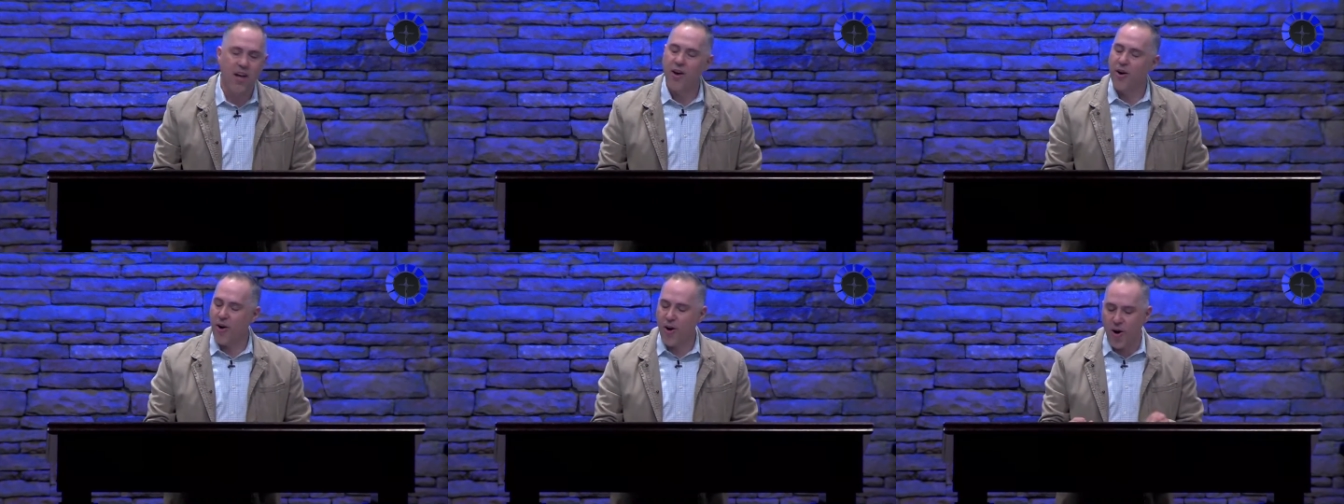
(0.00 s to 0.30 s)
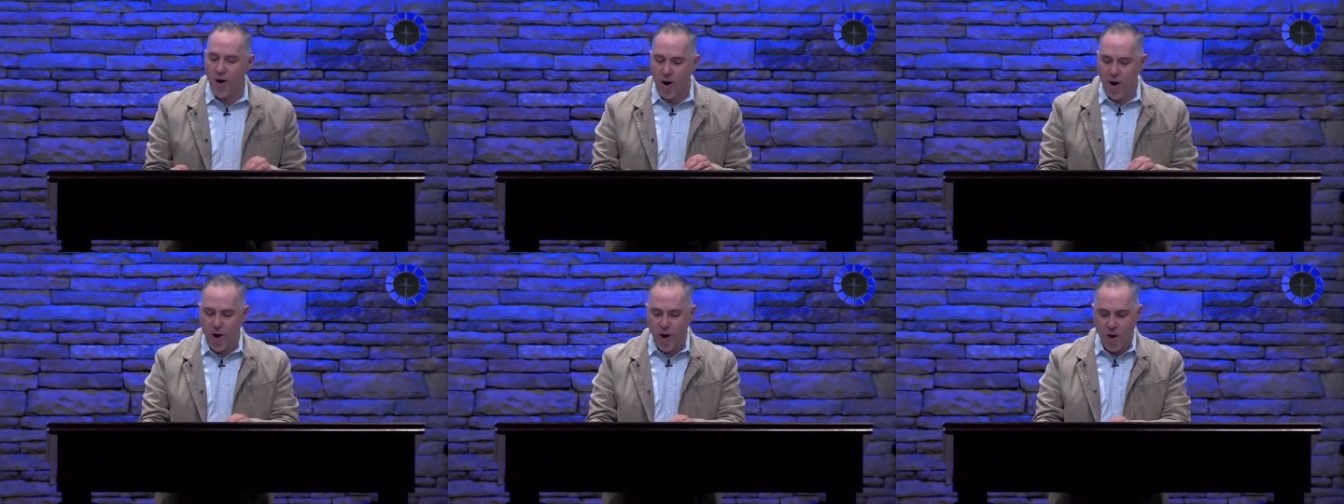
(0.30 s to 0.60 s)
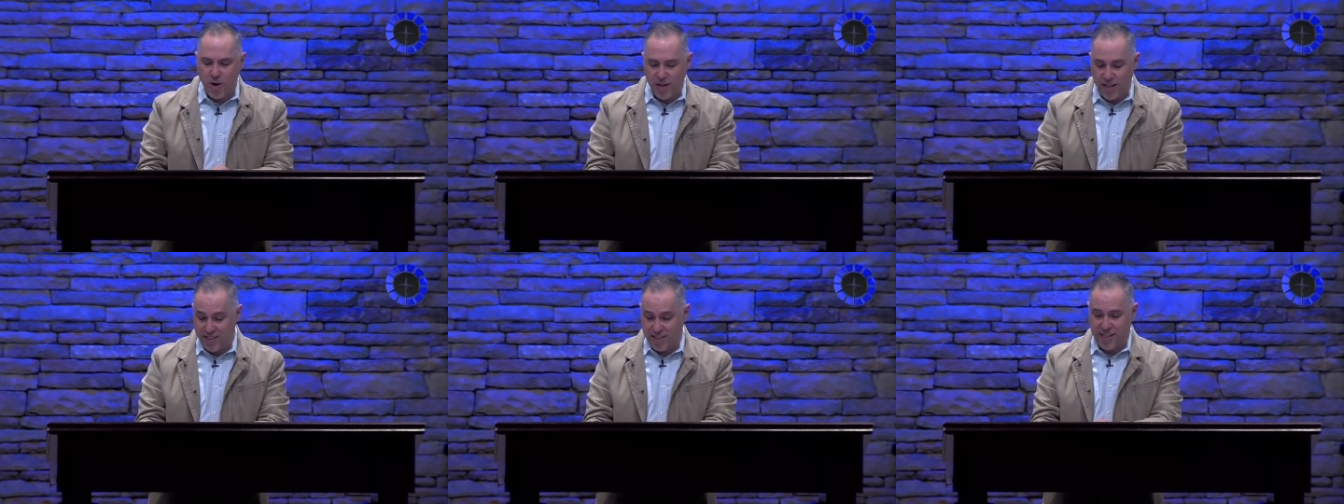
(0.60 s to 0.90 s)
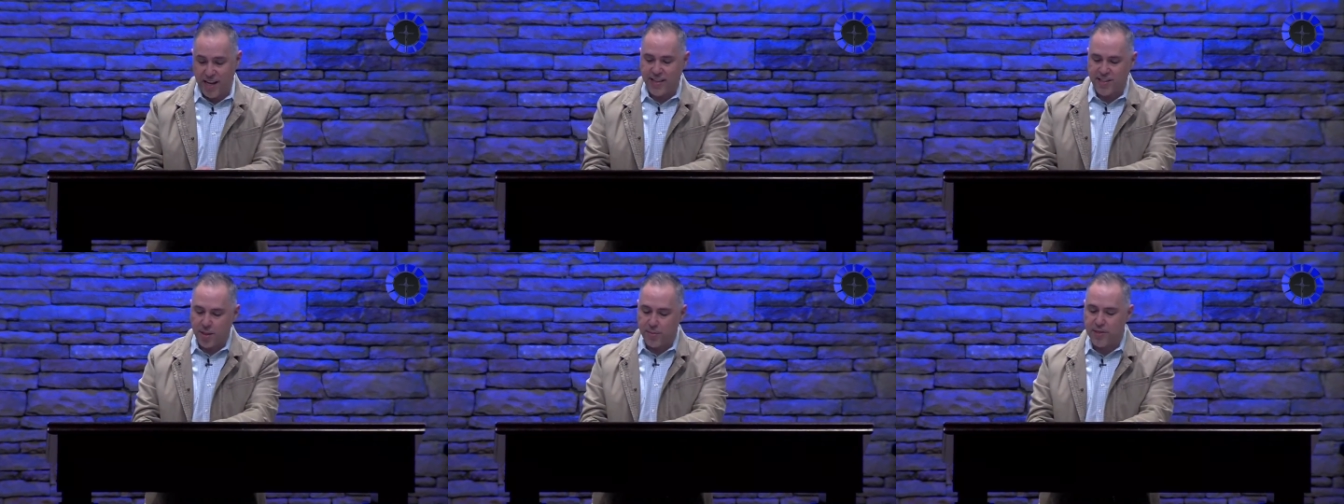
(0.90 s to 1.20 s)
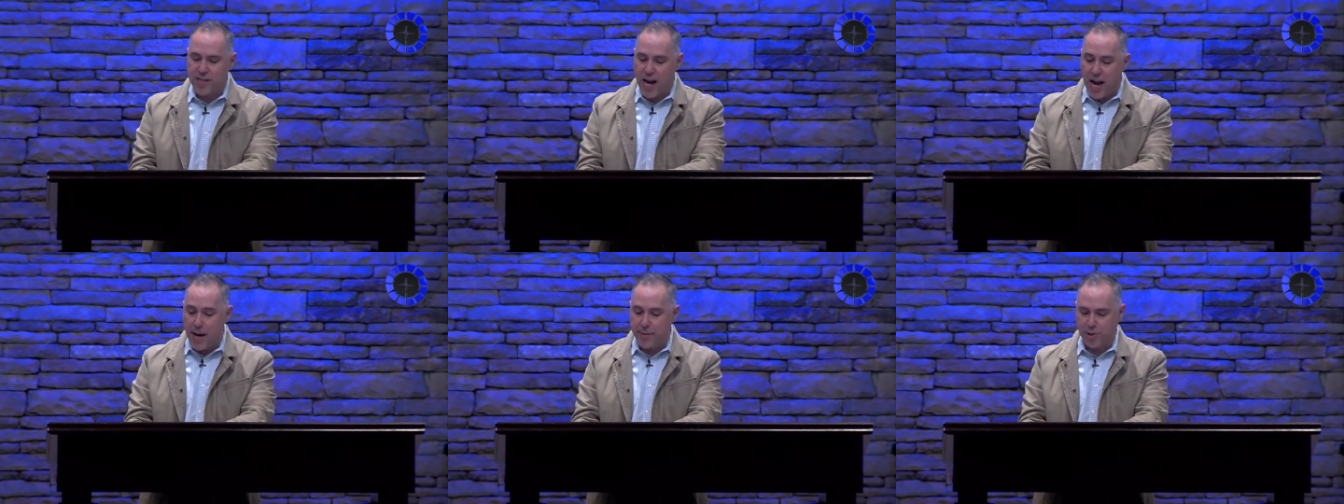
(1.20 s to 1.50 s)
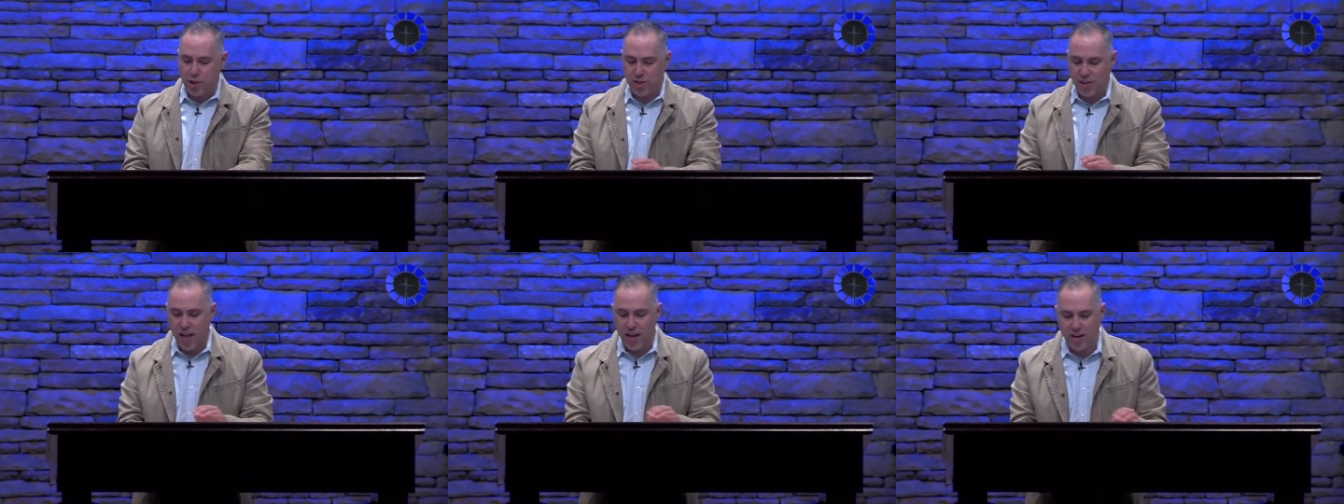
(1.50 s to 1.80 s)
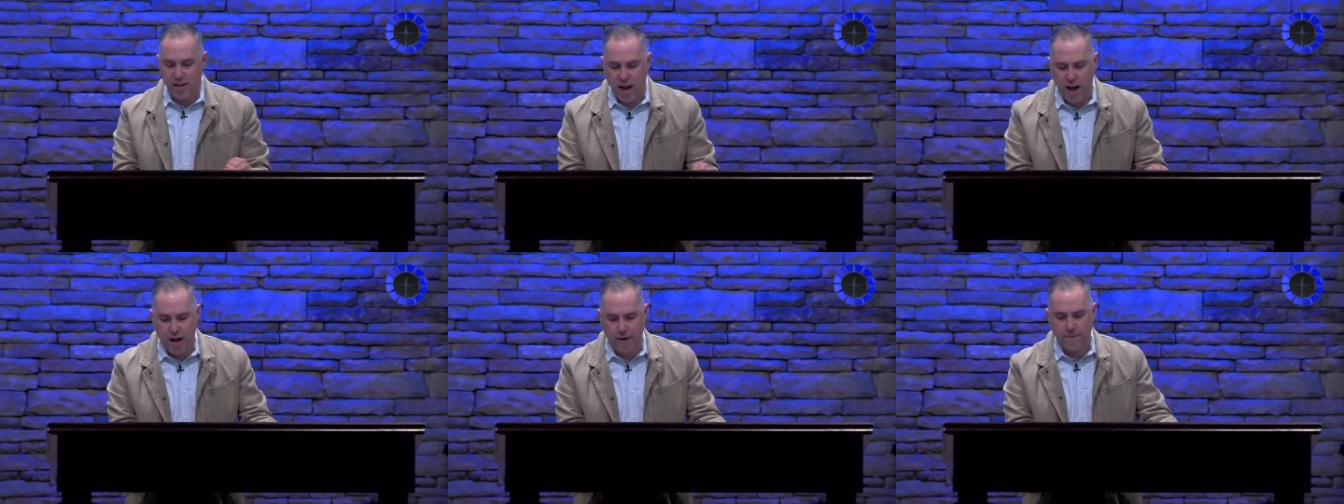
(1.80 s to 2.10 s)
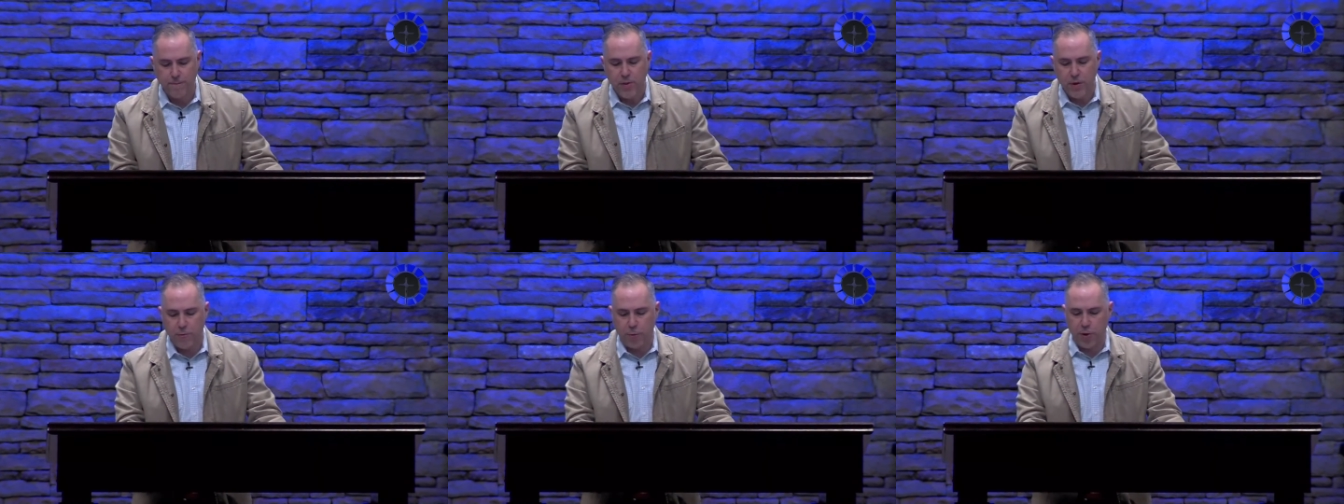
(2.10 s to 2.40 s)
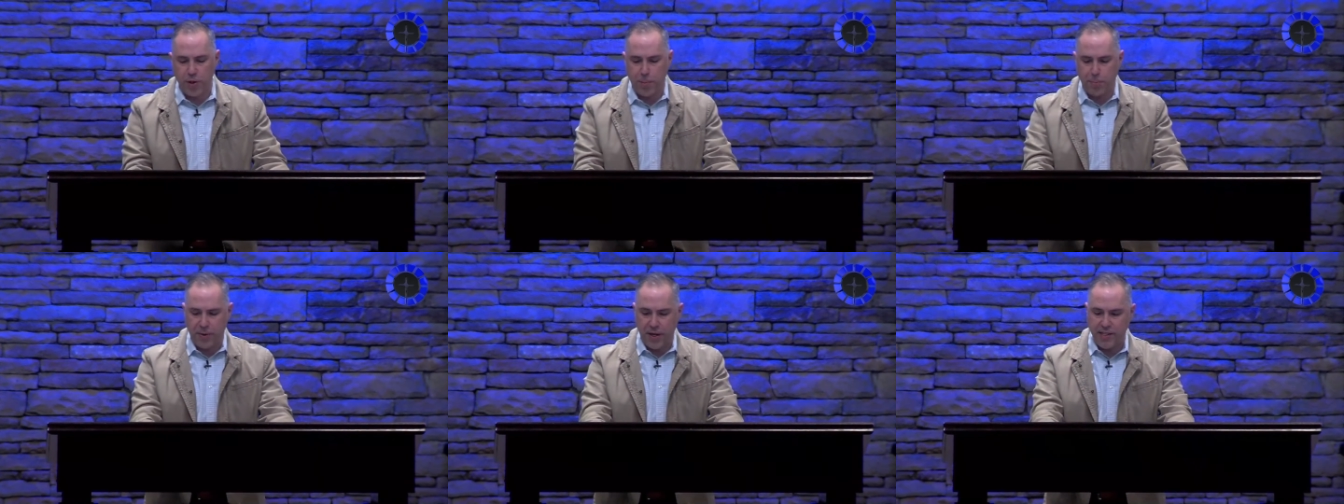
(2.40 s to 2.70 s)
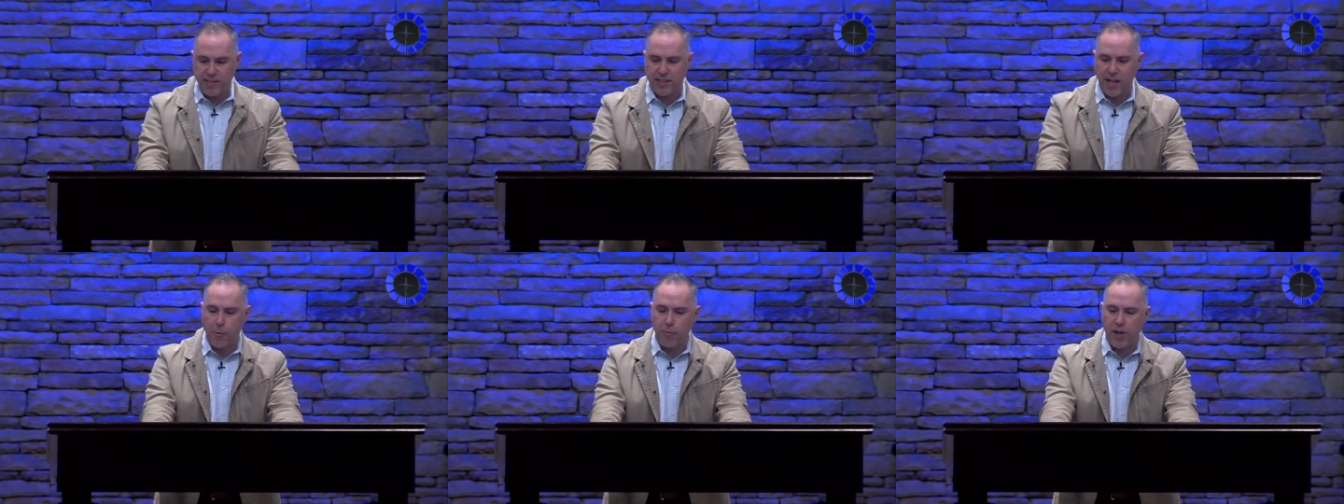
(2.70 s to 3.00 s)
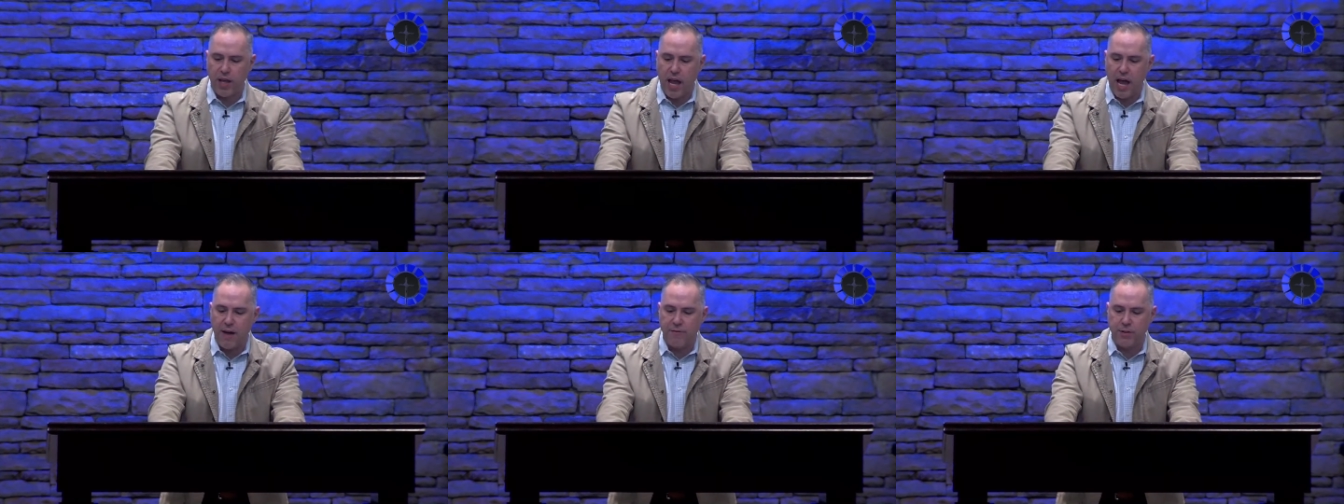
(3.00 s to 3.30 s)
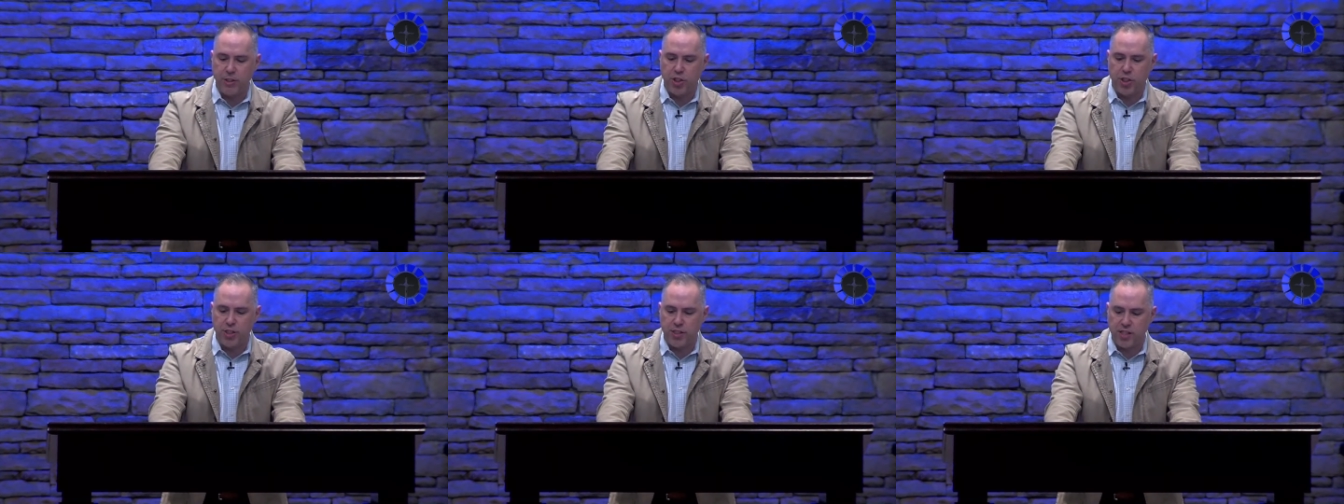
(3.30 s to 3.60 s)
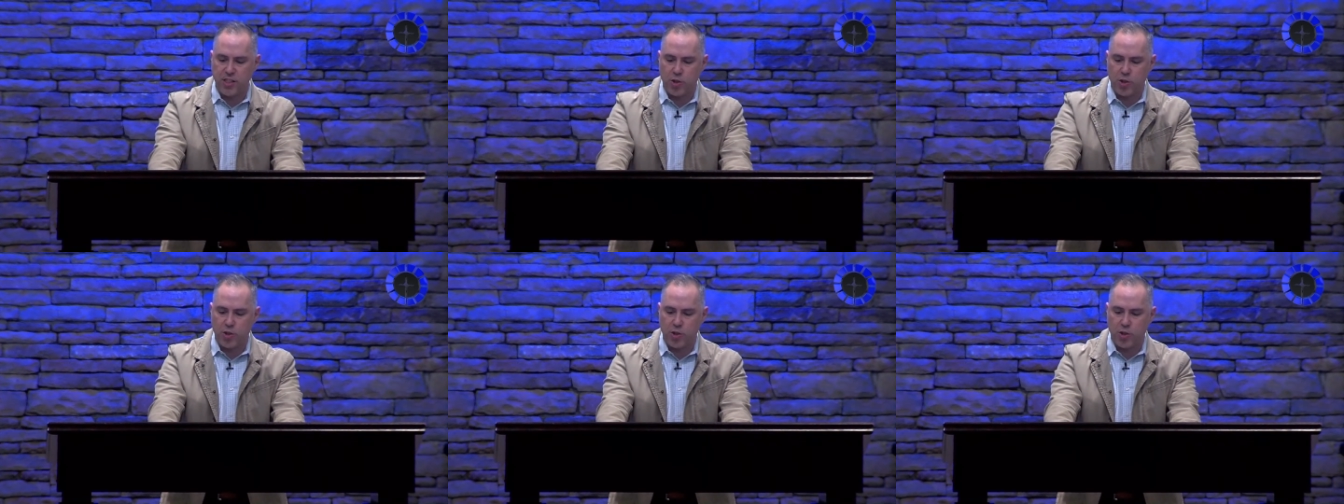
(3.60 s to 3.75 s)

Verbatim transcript: Oh, let's take some time to thank God for the peace that we have in Jesus